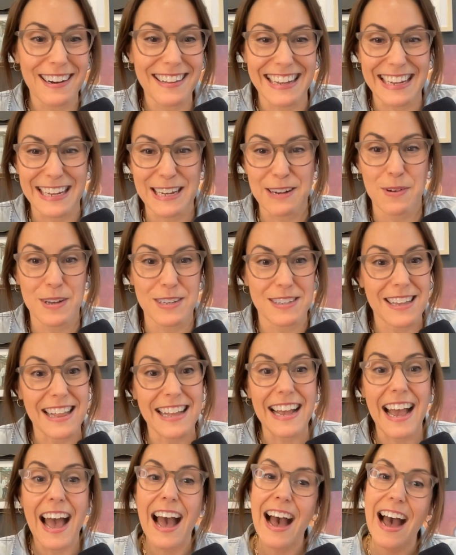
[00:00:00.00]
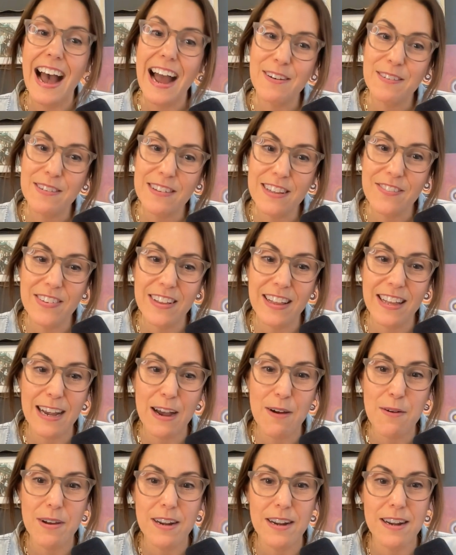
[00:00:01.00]
Like, it wasn't like, I really feel like I
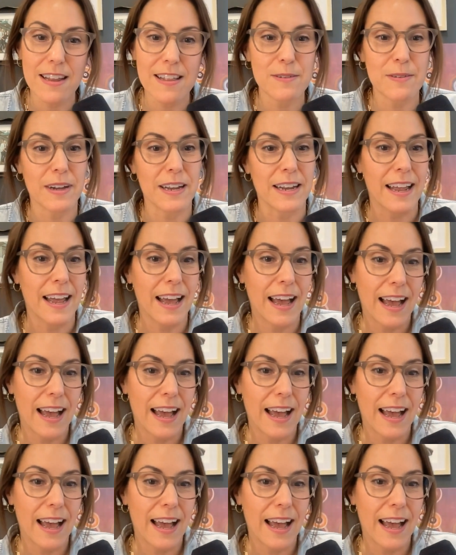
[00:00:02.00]
want another one.